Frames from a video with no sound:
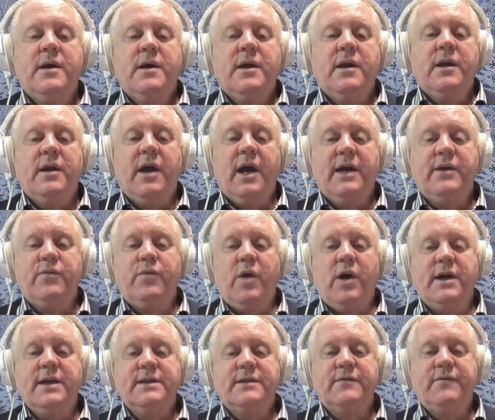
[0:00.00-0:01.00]

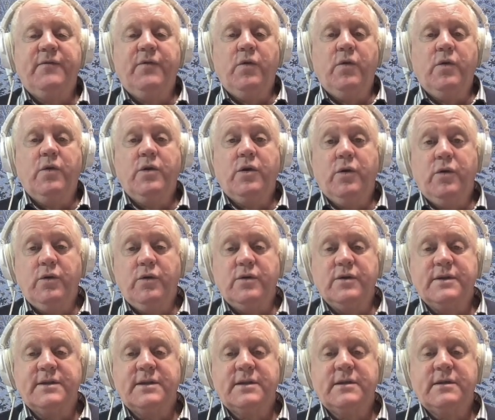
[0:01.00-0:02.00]
Likewise for
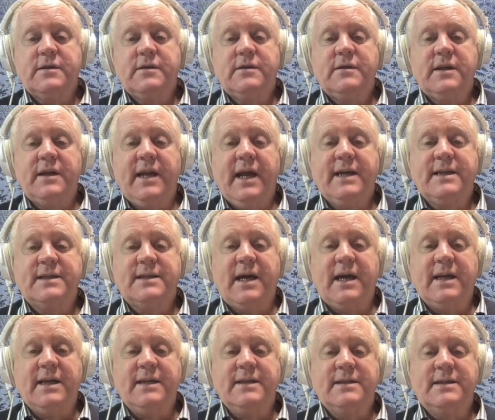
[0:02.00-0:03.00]
course, the next
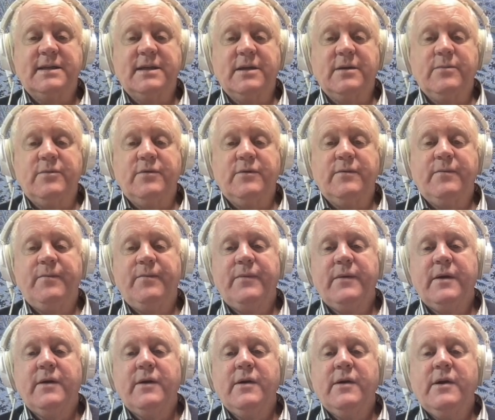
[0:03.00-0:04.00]
salient syllable,
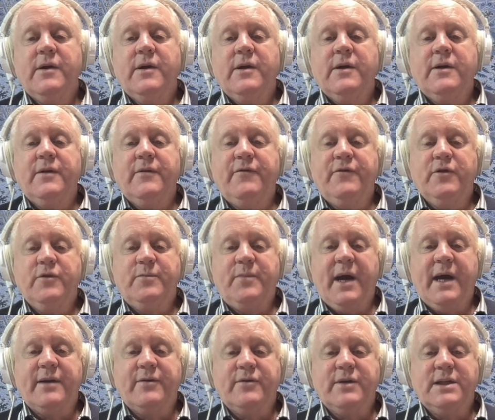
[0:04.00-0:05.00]
the foot
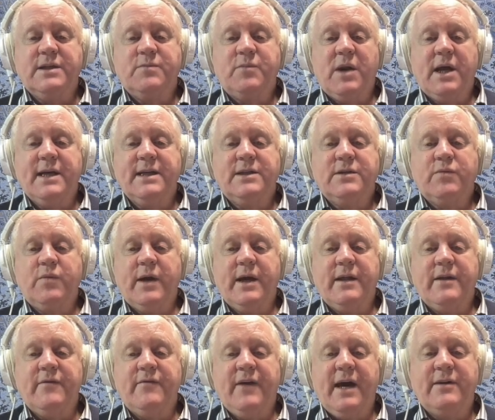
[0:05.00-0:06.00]
boundary is placed where
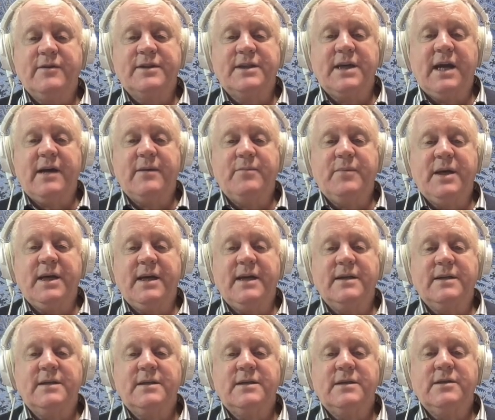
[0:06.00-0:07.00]
the vowel sound
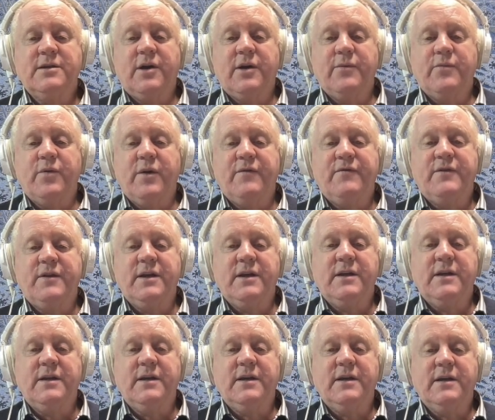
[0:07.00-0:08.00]
begins, not with
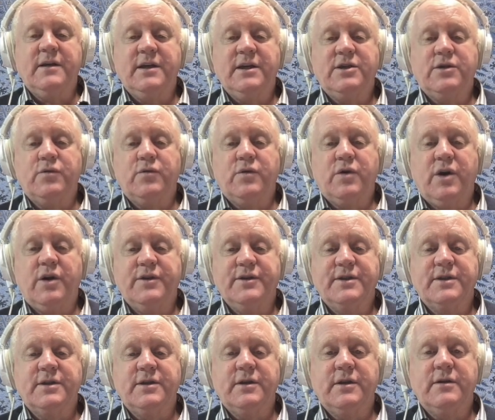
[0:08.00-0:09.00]
the initial
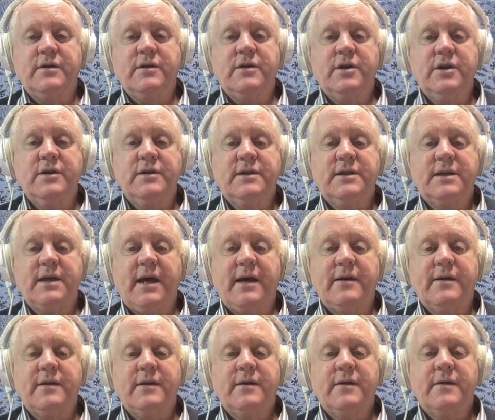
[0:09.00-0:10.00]
consonant k
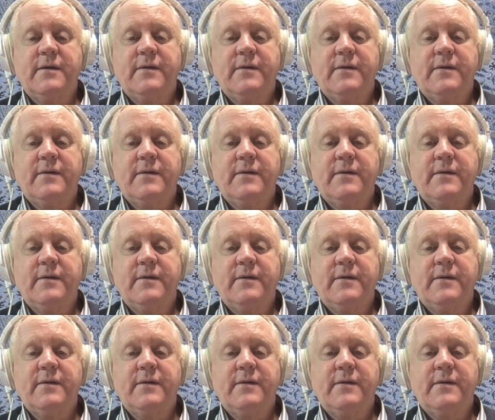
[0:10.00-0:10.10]
sound.